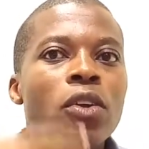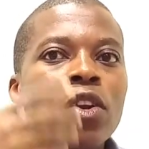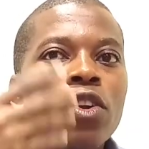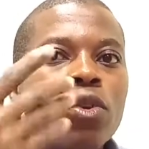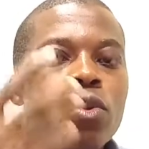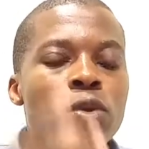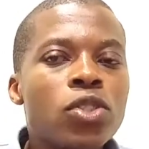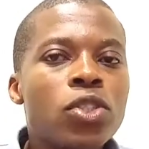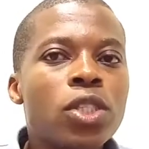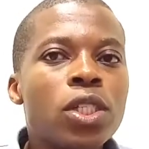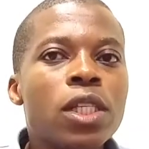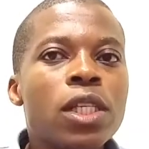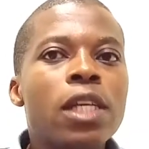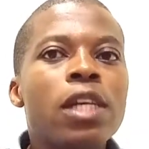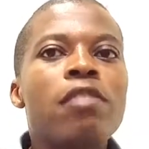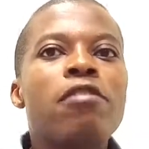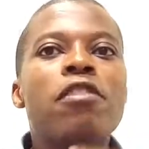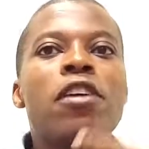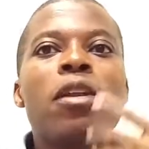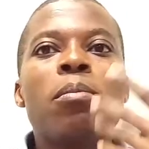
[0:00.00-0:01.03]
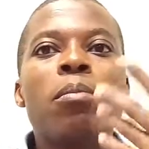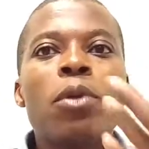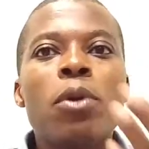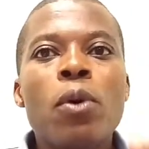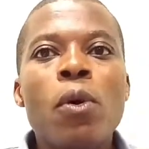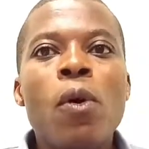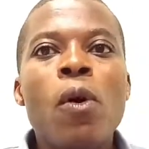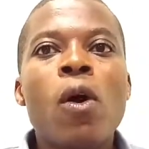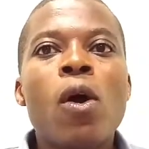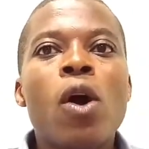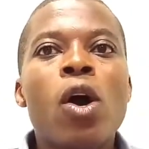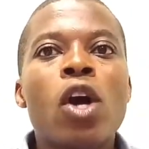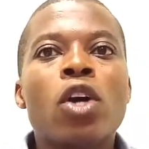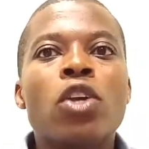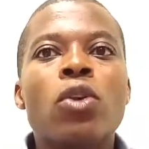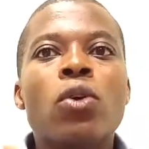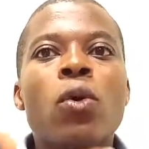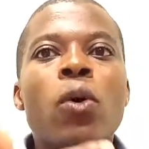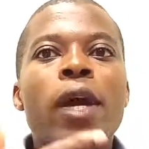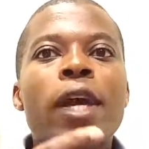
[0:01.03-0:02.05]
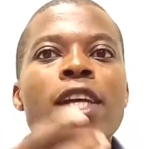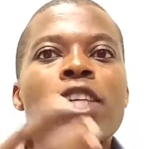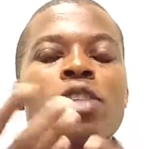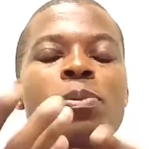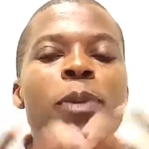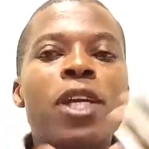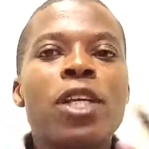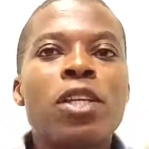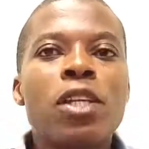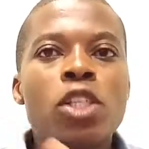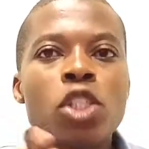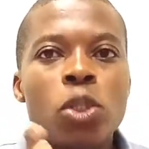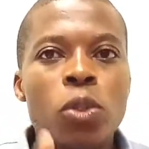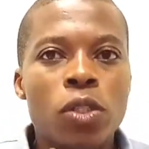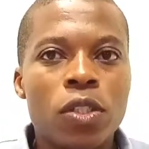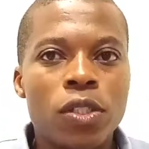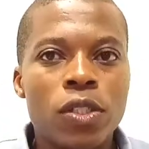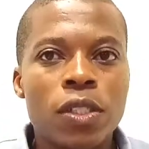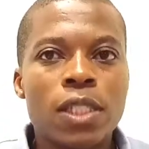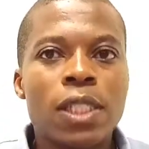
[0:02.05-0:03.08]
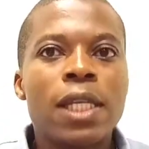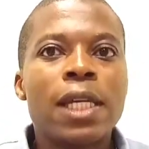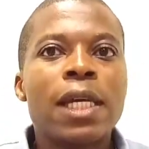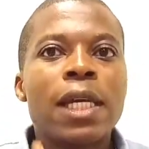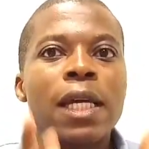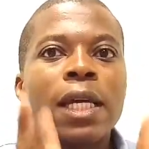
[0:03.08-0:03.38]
reducing even below your expectations.